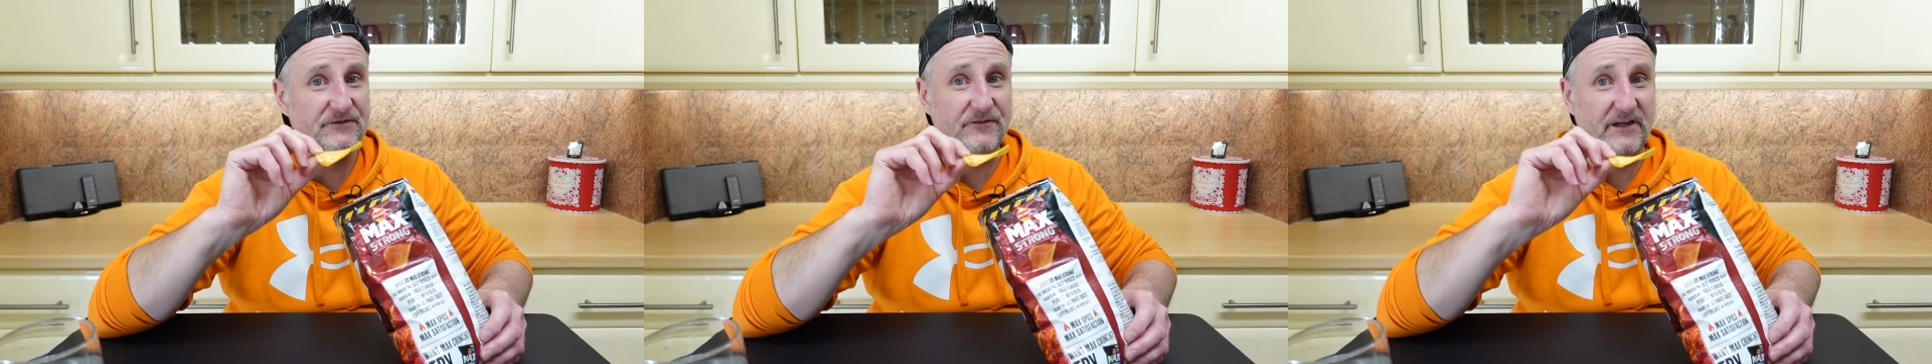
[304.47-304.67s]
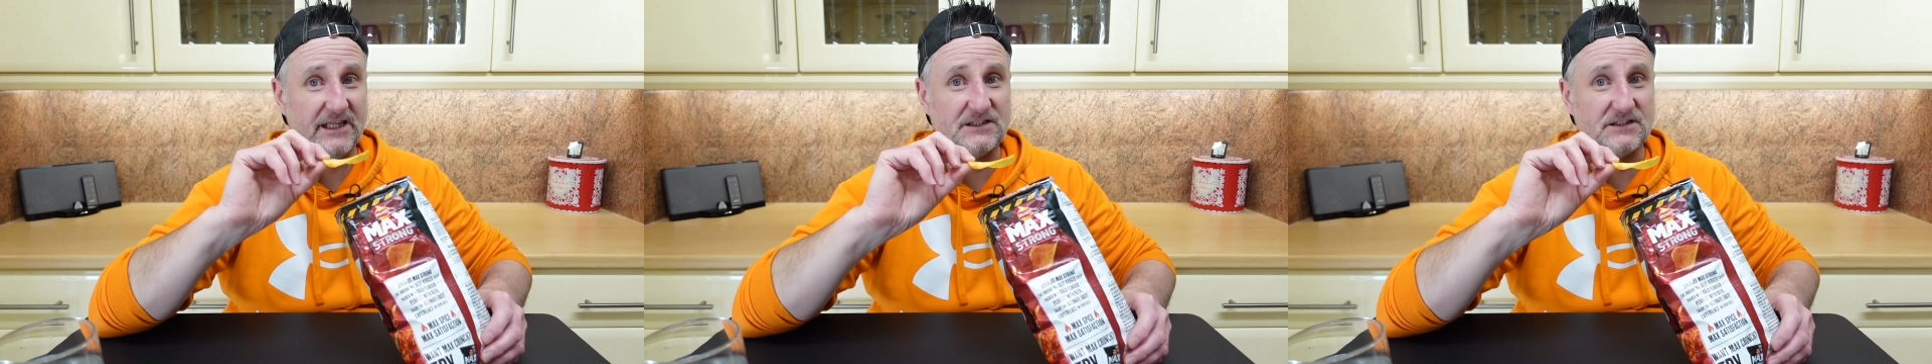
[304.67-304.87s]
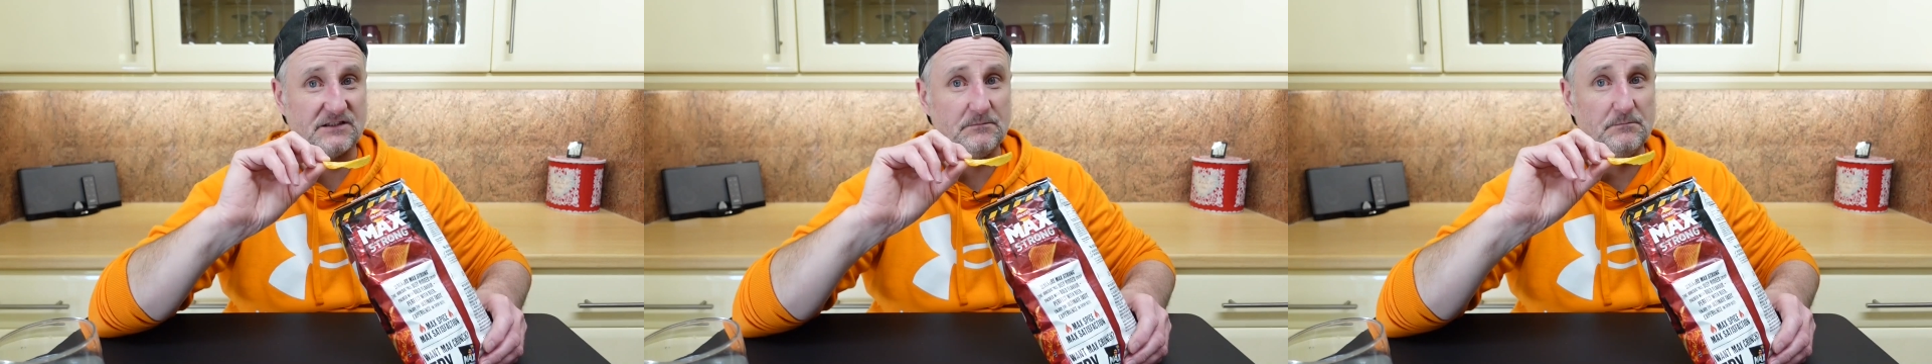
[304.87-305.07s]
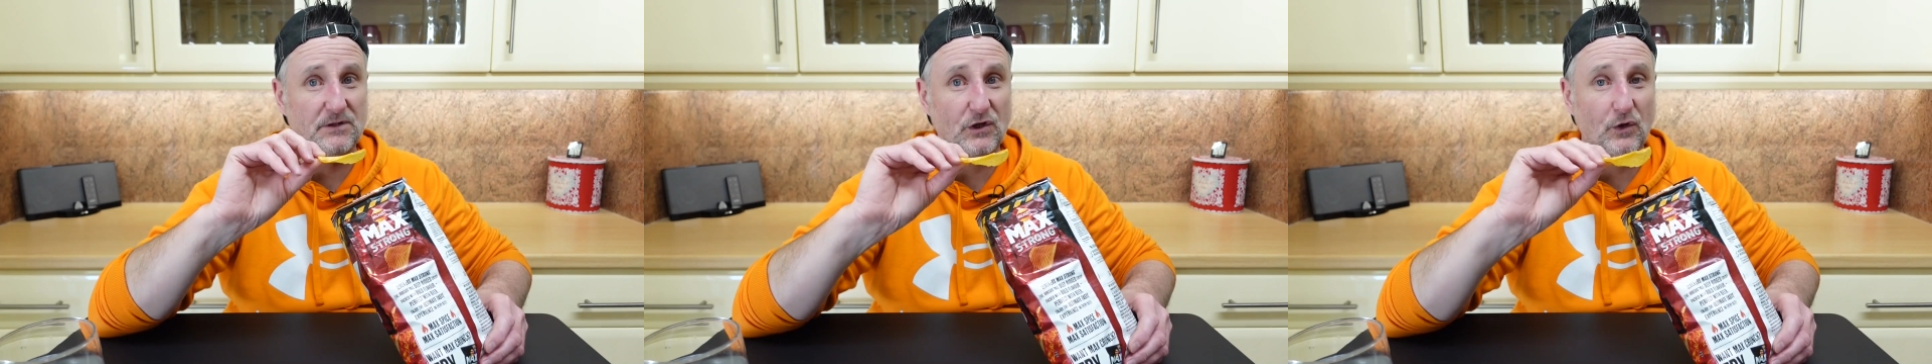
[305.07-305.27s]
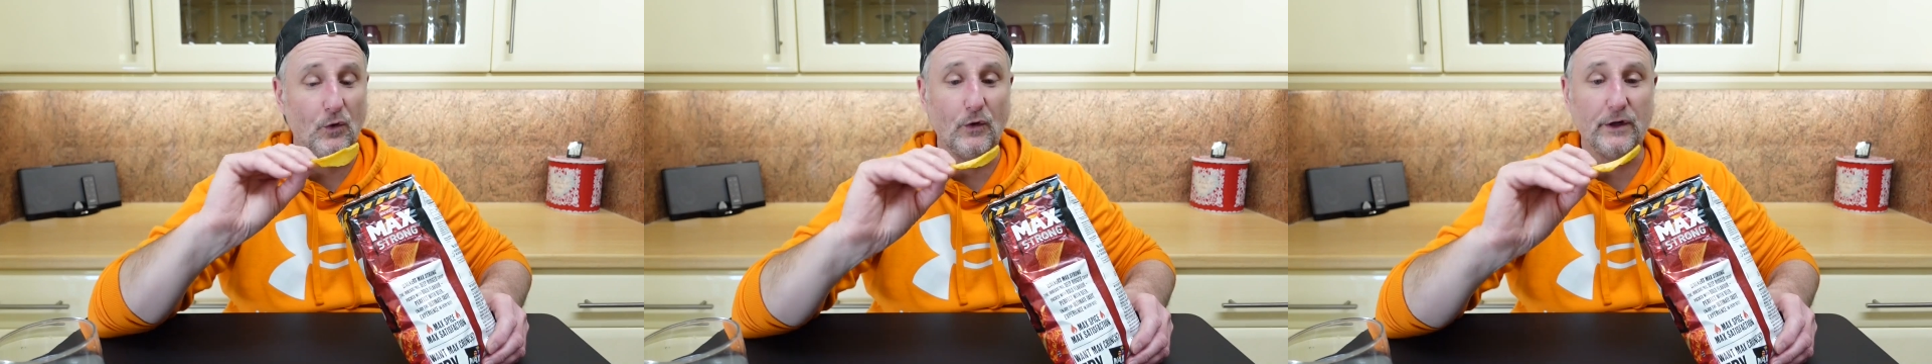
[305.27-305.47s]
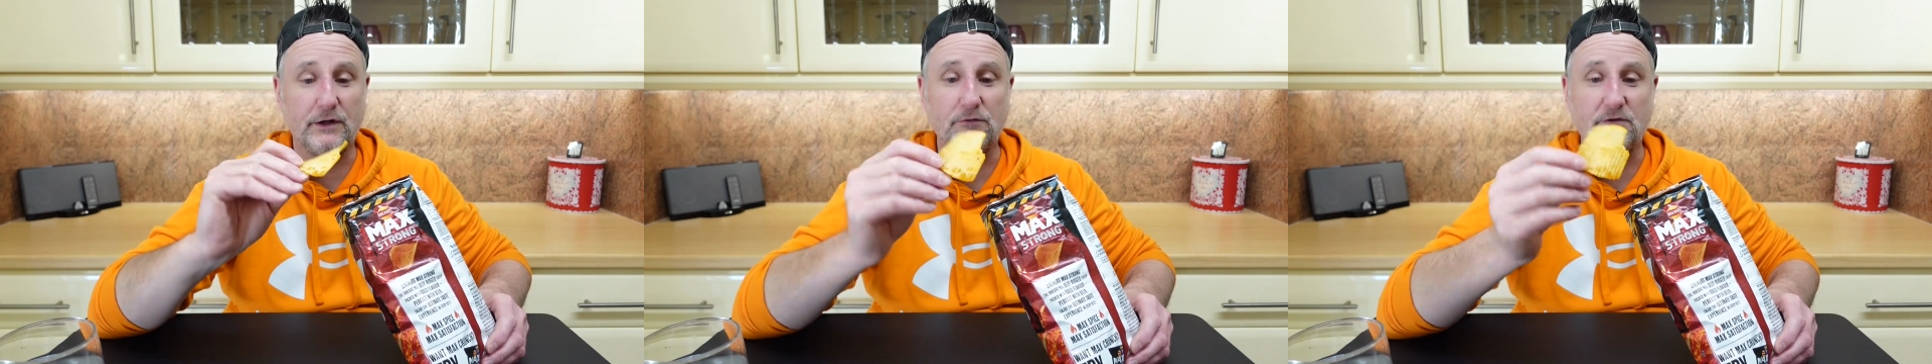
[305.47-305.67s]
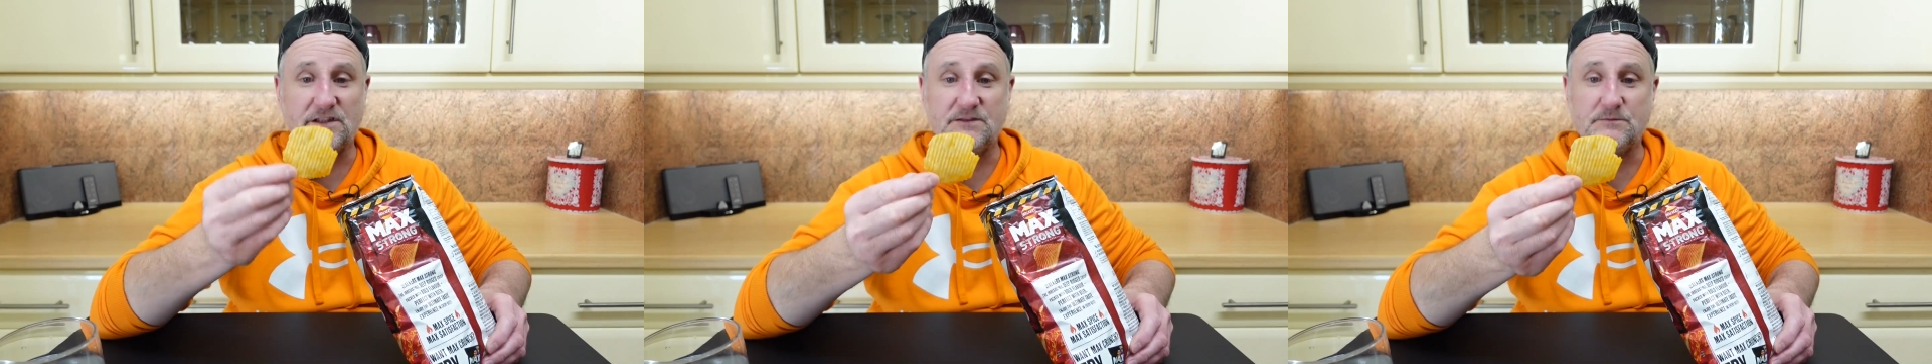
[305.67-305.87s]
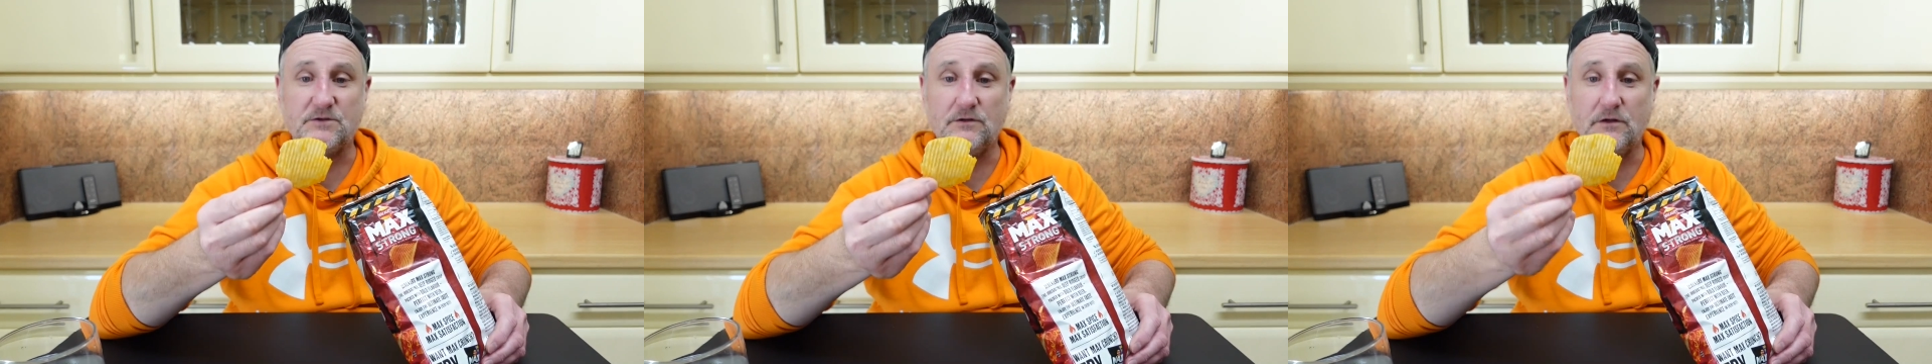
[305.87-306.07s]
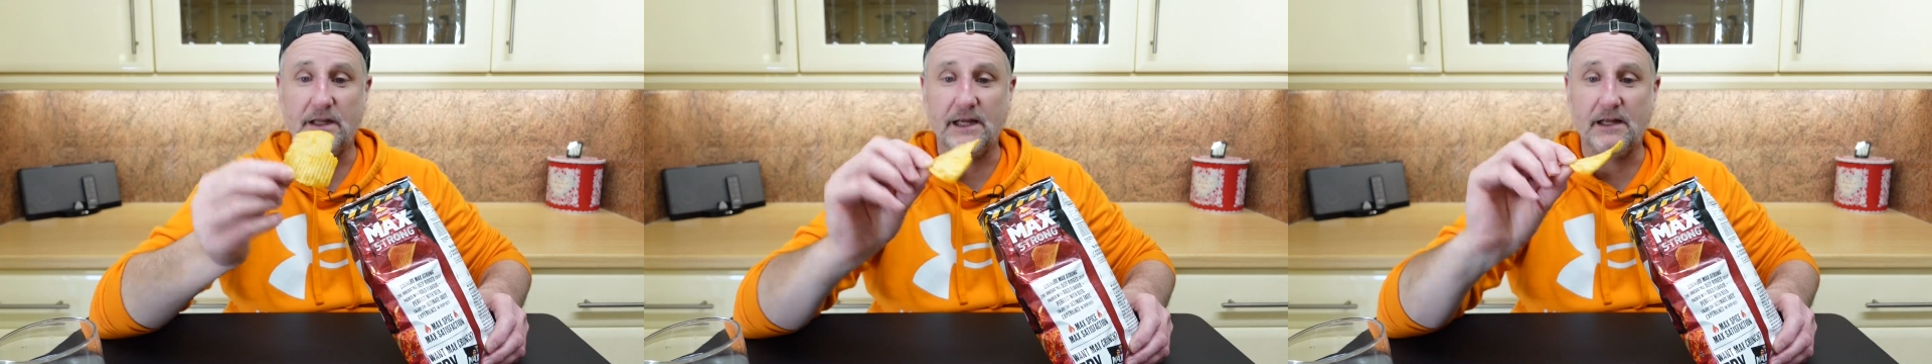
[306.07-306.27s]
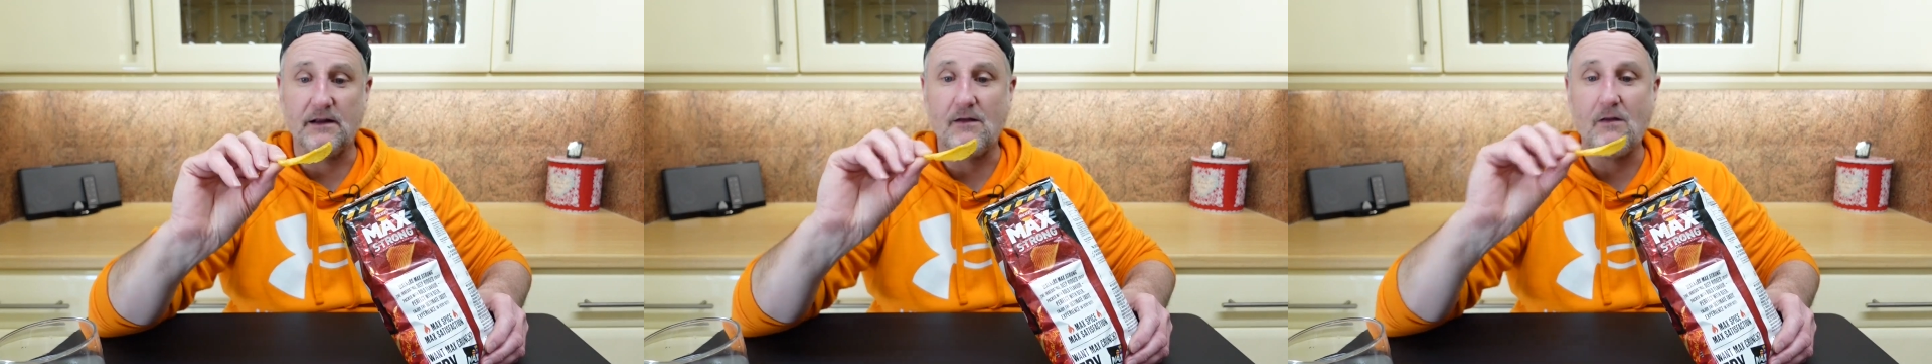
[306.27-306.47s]
fest some McCoy crisps, I
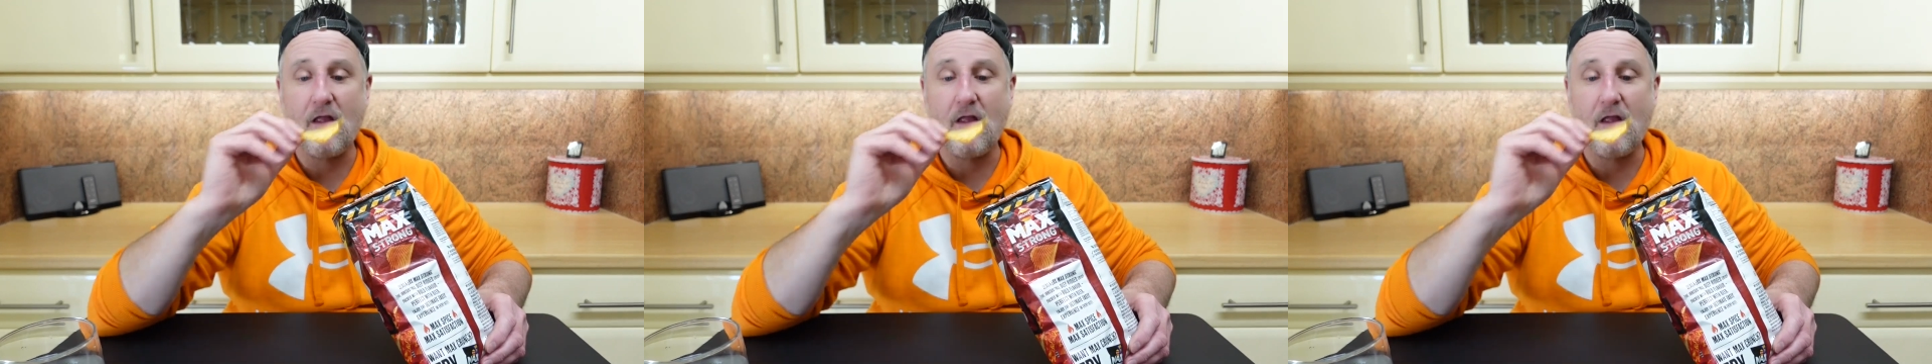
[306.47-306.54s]
think.